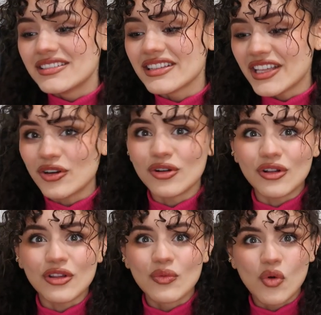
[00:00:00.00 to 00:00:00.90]

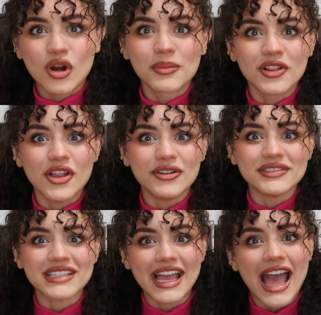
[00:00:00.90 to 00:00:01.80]
little warm
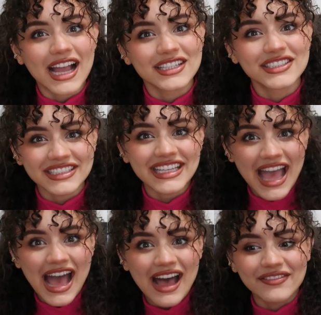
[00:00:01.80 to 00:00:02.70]
clothes I actually
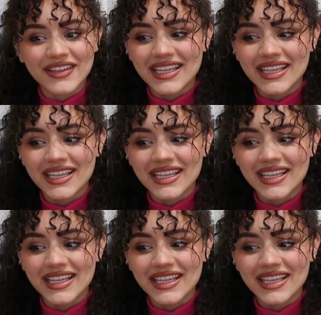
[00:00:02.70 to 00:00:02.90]
have